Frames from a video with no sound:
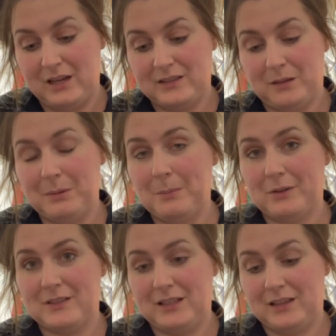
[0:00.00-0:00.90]
Some people are
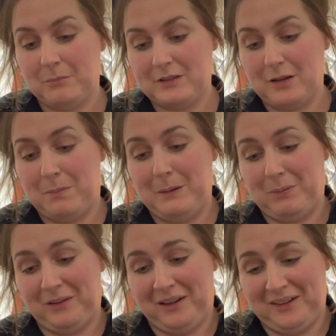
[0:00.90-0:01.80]
seeing them and some
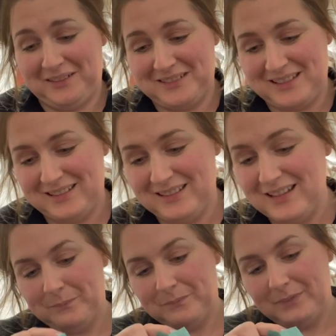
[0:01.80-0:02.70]
people aren't.
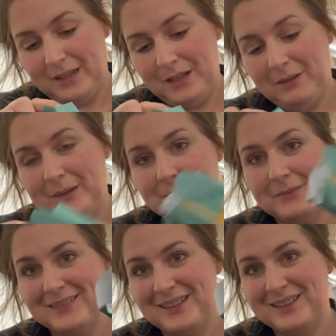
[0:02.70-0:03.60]
Anyway,
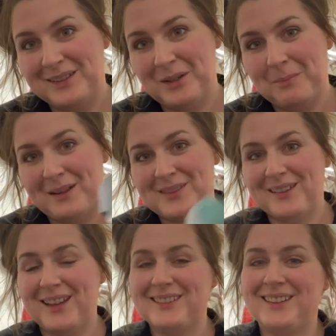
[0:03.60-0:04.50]
let's do our puzzle.
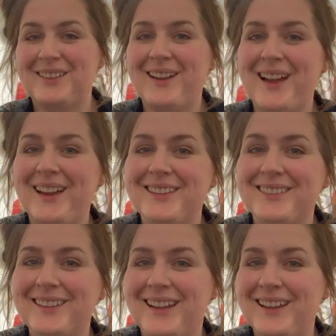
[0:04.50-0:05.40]
I'll see you guys
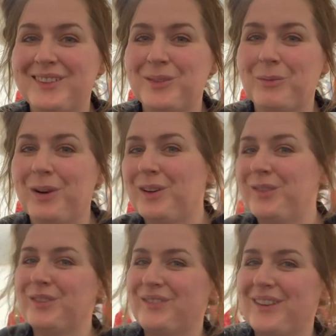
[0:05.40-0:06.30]
tomorrow
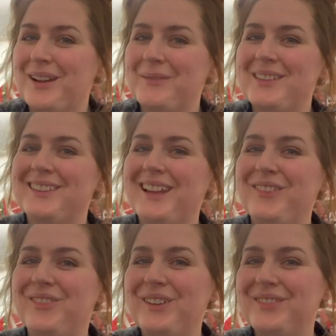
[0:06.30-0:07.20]
for Vlogmas Day
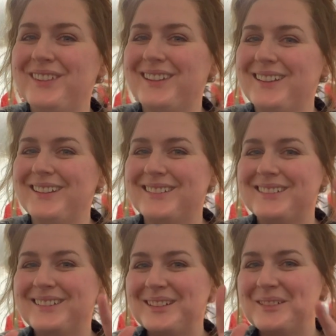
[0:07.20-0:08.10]
15.
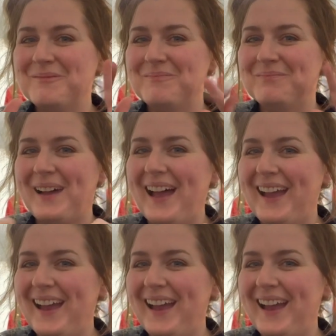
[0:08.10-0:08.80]
Bye.